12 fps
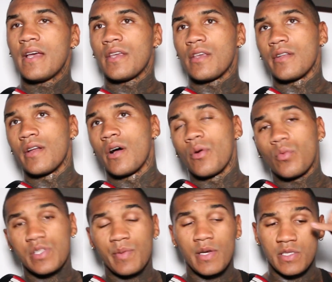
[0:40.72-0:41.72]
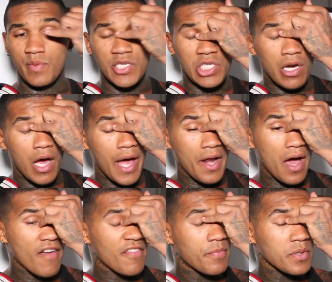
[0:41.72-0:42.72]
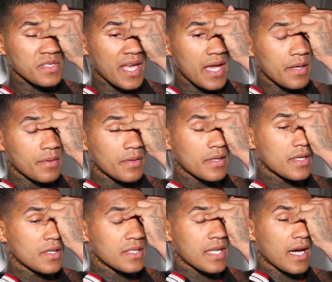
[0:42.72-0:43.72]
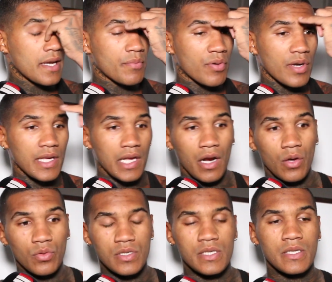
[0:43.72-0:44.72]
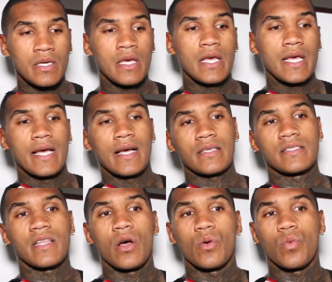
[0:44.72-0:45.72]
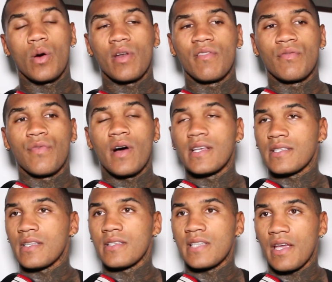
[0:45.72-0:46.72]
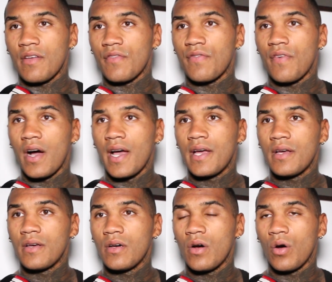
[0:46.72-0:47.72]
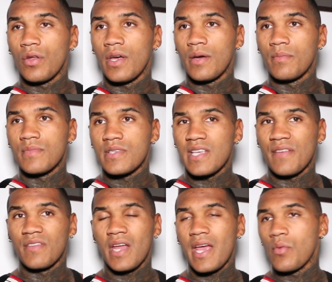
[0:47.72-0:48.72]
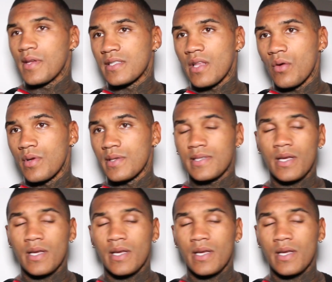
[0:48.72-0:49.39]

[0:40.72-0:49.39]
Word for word: You know, it was supposed to be July ninth, but it's getting, it's cutting it pretty close. Because no world level fighter is going to take a fight on um, seven, eight weeks notice.